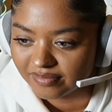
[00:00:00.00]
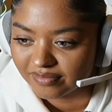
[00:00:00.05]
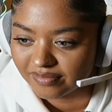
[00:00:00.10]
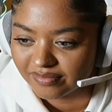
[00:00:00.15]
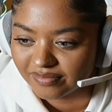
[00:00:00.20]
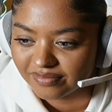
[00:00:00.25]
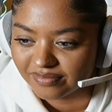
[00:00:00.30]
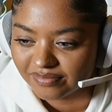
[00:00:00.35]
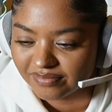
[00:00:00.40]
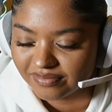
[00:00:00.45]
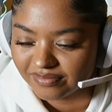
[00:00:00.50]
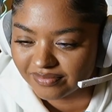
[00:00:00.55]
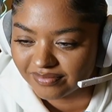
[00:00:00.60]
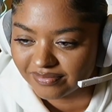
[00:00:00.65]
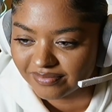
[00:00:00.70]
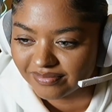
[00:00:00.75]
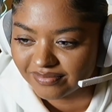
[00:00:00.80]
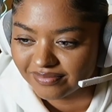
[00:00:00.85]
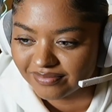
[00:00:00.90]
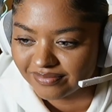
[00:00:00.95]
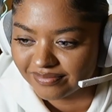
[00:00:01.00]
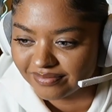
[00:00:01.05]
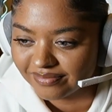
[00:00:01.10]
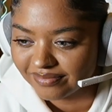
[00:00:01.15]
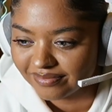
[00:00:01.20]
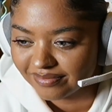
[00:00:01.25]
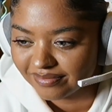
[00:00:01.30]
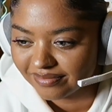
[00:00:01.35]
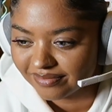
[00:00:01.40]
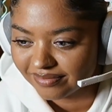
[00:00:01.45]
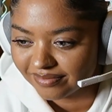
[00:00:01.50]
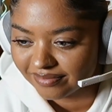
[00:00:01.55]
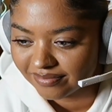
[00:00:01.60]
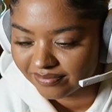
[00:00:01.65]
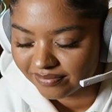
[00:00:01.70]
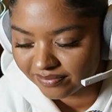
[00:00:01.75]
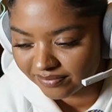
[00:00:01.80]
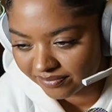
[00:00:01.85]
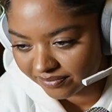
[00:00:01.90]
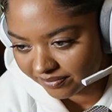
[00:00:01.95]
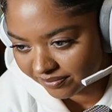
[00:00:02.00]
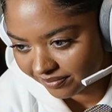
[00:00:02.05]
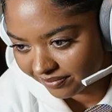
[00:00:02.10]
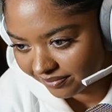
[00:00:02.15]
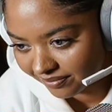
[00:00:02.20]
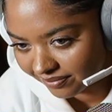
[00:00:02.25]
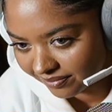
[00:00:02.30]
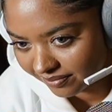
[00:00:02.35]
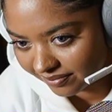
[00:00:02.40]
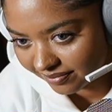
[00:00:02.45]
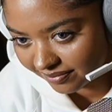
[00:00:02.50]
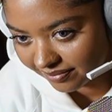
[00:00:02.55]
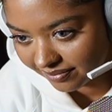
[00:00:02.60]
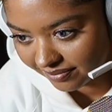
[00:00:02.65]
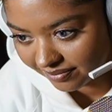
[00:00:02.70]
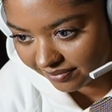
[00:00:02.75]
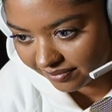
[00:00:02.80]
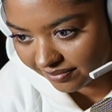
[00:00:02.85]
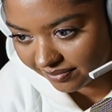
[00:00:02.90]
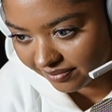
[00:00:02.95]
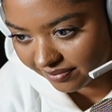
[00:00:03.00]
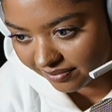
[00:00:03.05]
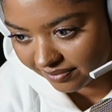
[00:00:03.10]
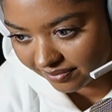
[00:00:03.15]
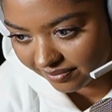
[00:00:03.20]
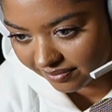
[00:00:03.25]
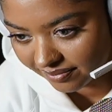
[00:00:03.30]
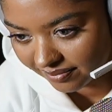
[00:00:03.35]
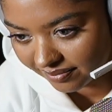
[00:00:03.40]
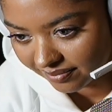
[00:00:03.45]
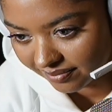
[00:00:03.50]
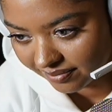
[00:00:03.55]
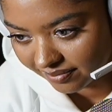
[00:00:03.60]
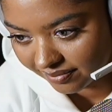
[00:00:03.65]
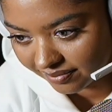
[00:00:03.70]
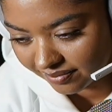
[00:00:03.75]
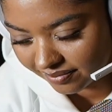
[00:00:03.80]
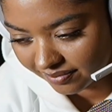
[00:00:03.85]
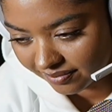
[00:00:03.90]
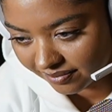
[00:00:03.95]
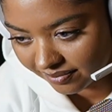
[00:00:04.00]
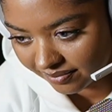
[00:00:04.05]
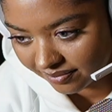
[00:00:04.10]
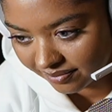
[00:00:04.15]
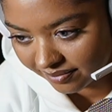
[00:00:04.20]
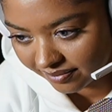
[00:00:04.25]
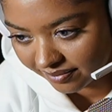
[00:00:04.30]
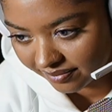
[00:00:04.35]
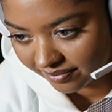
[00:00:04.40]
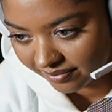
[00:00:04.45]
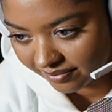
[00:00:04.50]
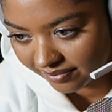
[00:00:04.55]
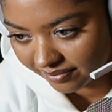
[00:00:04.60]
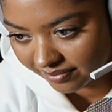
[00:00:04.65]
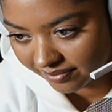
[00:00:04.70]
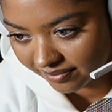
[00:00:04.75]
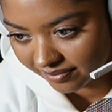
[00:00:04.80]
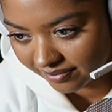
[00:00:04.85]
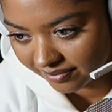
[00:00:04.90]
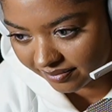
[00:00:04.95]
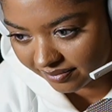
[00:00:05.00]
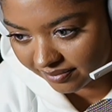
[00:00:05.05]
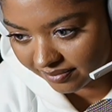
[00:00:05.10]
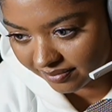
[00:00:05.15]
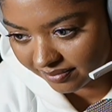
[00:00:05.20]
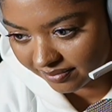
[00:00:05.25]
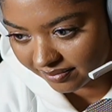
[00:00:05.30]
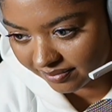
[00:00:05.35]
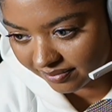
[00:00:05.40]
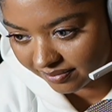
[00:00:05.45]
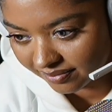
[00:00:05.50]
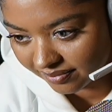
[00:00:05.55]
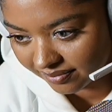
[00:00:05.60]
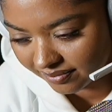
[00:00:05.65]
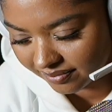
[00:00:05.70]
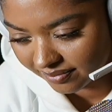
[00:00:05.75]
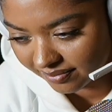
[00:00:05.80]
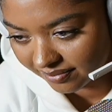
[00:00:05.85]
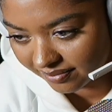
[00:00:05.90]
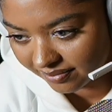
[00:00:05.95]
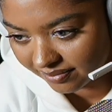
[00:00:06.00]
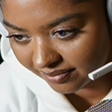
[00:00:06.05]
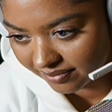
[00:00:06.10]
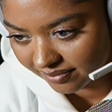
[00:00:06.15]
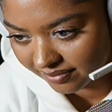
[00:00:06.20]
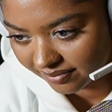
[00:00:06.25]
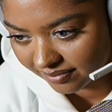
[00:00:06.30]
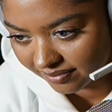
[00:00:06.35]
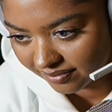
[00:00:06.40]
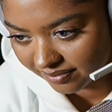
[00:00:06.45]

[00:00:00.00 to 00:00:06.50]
This person isn't speaking.